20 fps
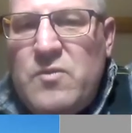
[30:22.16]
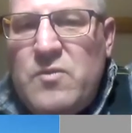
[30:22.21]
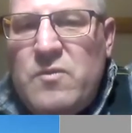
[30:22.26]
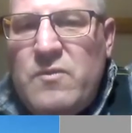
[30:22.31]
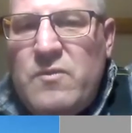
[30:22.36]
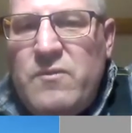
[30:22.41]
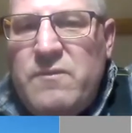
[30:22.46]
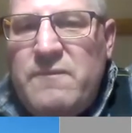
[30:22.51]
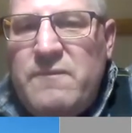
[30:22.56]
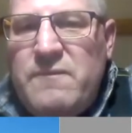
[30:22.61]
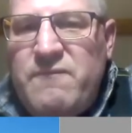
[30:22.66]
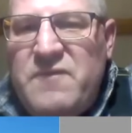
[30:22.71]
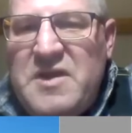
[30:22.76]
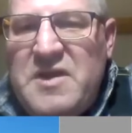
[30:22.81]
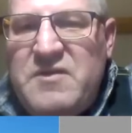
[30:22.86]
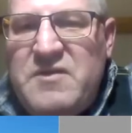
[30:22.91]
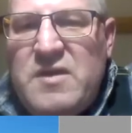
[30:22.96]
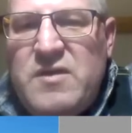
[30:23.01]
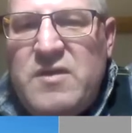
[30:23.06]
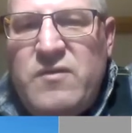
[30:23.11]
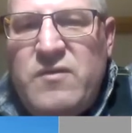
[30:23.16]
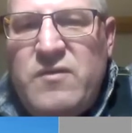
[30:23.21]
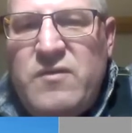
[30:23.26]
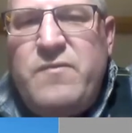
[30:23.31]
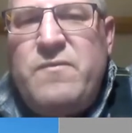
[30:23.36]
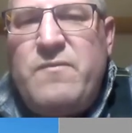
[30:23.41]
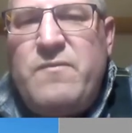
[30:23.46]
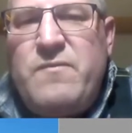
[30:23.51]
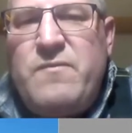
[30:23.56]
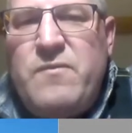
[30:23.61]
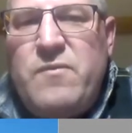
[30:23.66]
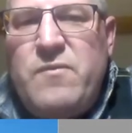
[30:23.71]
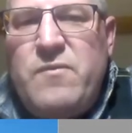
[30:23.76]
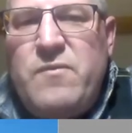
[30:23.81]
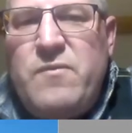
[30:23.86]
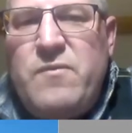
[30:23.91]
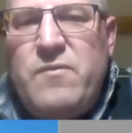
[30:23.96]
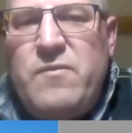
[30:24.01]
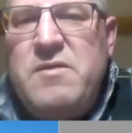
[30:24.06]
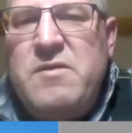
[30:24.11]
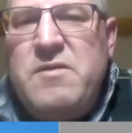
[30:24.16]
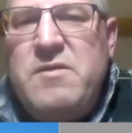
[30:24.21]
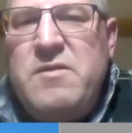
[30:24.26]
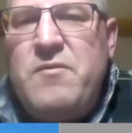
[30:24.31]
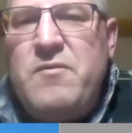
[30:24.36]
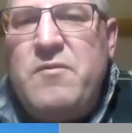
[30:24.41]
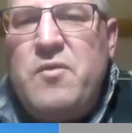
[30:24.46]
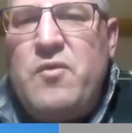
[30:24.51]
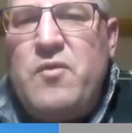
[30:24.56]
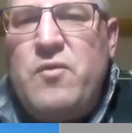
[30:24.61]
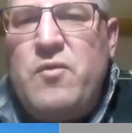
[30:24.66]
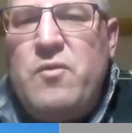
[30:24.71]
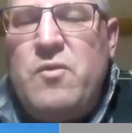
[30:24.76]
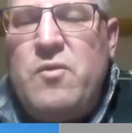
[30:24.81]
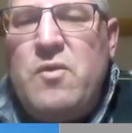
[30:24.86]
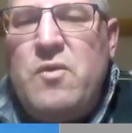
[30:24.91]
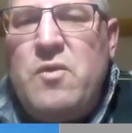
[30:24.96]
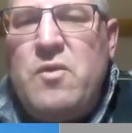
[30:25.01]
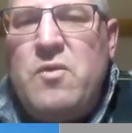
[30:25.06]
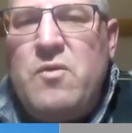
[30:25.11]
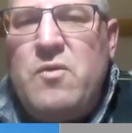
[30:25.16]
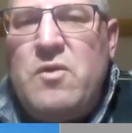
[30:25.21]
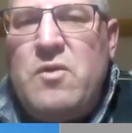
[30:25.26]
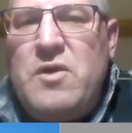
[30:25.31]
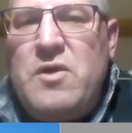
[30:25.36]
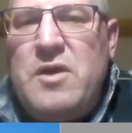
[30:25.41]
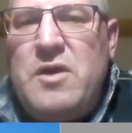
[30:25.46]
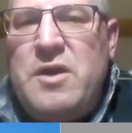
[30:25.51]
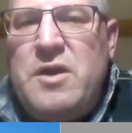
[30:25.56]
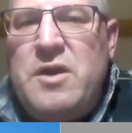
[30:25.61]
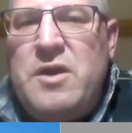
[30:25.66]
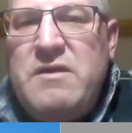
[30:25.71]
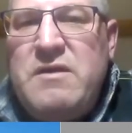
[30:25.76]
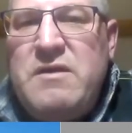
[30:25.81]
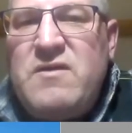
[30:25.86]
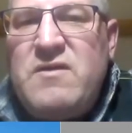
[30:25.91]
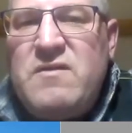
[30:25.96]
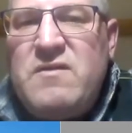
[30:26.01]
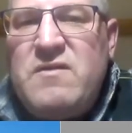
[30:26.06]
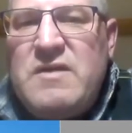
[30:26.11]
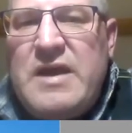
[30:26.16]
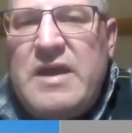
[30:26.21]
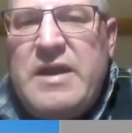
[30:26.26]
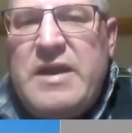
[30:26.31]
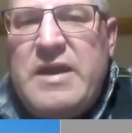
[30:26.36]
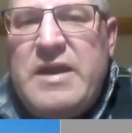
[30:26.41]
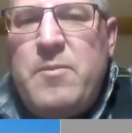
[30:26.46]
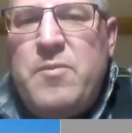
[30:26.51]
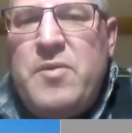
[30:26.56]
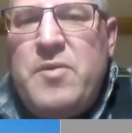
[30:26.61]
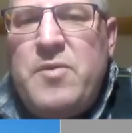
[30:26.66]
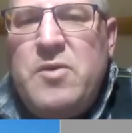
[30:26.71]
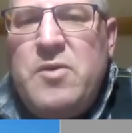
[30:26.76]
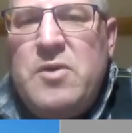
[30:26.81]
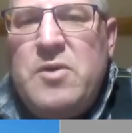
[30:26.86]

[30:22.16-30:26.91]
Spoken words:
this is for me an easy setup